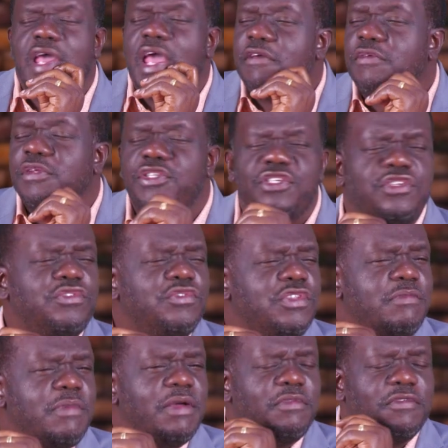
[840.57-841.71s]
Ever, did you know
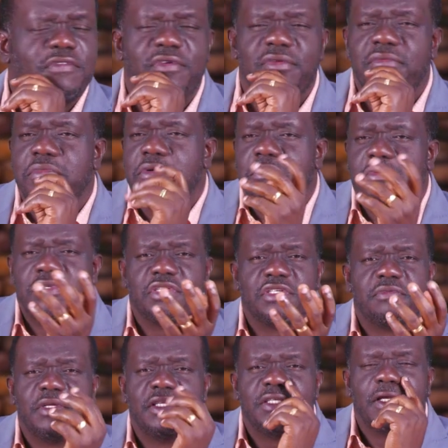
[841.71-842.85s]
the man before? No,
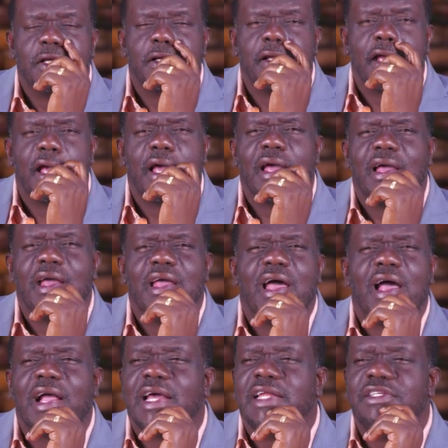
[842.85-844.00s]
just pet here. Ah, ah.
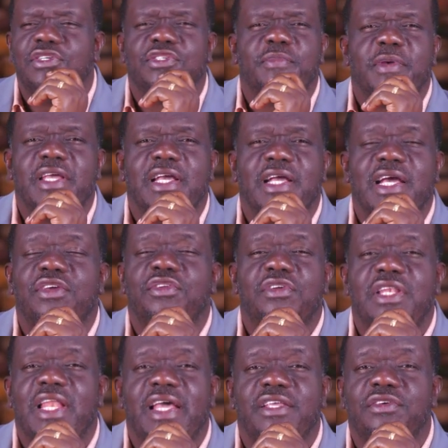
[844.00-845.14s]
How can you just buy a car? You're
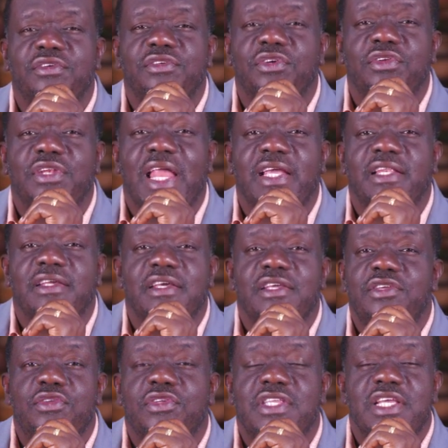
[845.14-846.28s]
not lying. You're, you're lying.
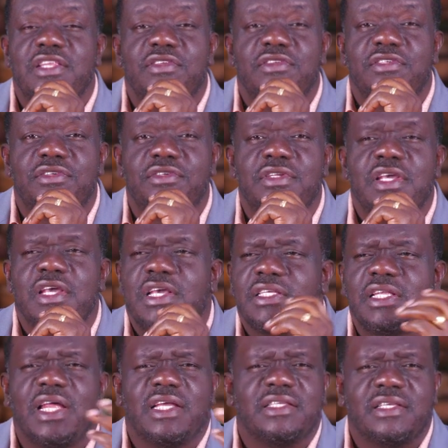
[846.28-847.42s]
You're not telling us the truth.
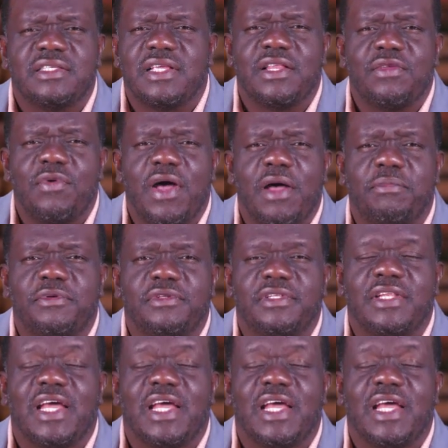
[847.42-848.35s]
So that's exactly what happened.